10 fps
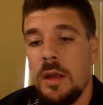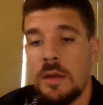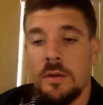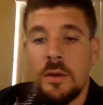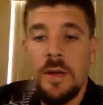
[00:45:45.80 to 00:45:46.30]

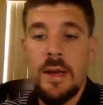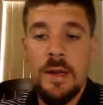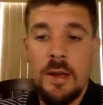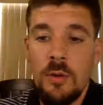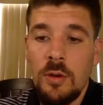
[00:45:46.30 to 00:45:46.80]
Sorry,
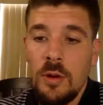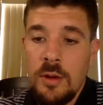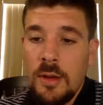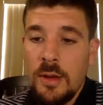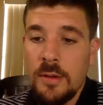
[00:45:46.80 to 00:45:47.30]
Anna. I'll call
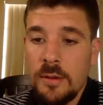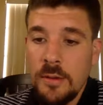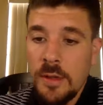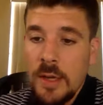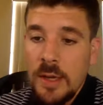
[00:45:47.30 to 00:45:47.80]
you later.
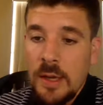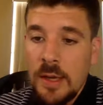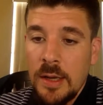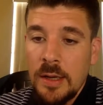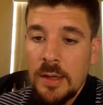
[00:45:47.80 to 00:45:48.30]

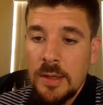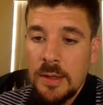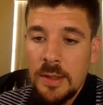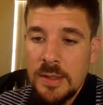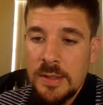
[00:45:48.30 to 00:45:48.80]

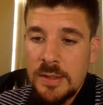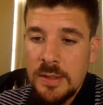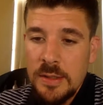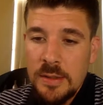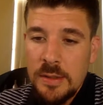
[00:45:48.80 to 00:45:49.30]
Let's
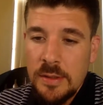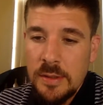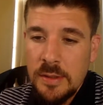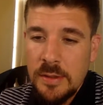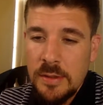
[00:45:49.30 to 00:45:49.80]
see.
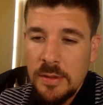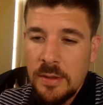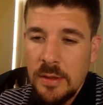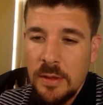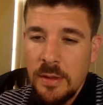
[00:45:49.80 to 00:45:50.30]

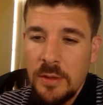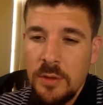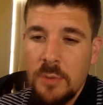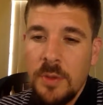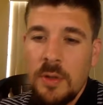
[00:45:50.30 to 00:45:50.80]

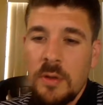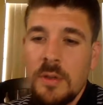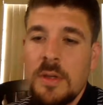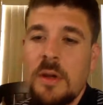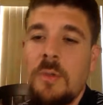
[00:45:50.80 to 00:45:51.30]
New
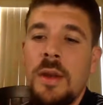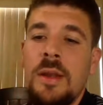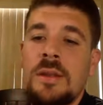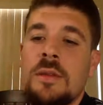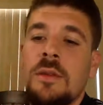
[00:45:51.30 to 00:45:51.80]
builds, wait
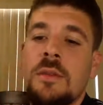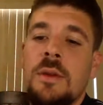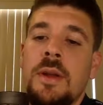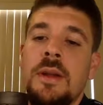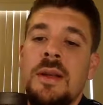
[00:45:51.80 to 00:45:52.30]
list under
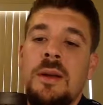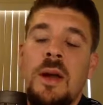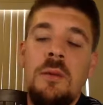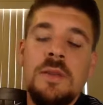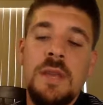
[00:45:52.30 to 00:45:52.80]
380.
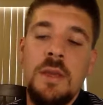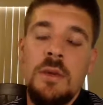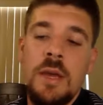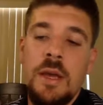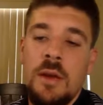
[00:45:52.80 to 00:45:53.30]
I would say
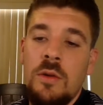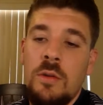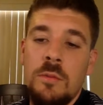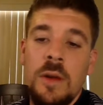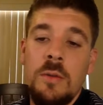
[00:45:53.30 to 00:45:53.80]
you can get a
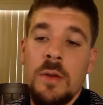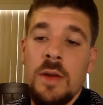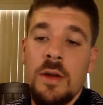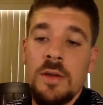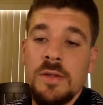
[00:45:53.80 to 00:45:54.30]
home right
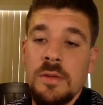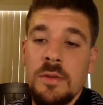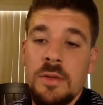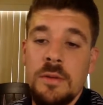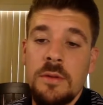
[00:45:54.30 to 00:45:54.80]
away. Honestly,
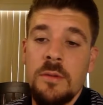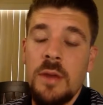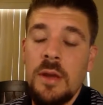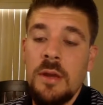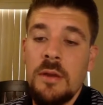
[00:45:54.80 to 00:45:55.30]
under
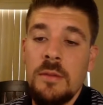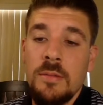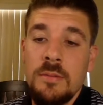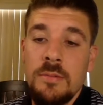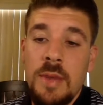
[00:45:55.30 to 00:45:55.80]
380.
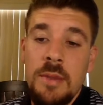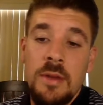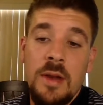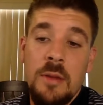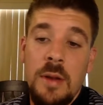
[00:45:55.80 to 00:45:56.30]
Maybe
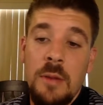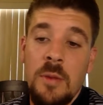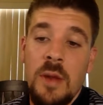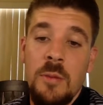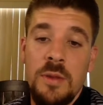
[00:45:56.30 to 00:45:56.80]
not right
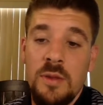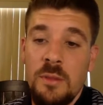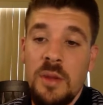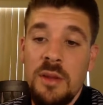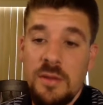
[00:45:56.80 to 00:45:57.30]
away. Within a
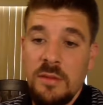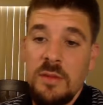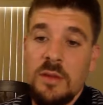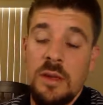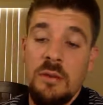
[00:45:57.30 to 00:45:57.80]
month,
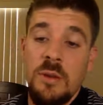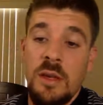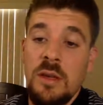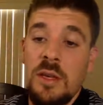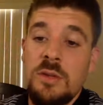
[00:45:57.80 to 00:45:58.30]
we
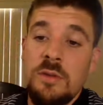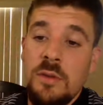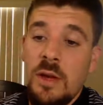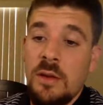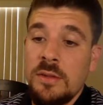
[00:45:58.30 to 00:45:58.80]
can get you
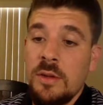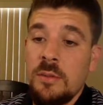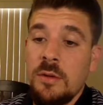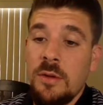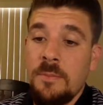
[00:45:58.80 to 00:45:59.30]
into a house,
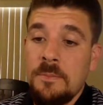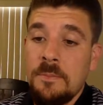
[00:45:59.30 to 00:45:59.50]
Kimberly.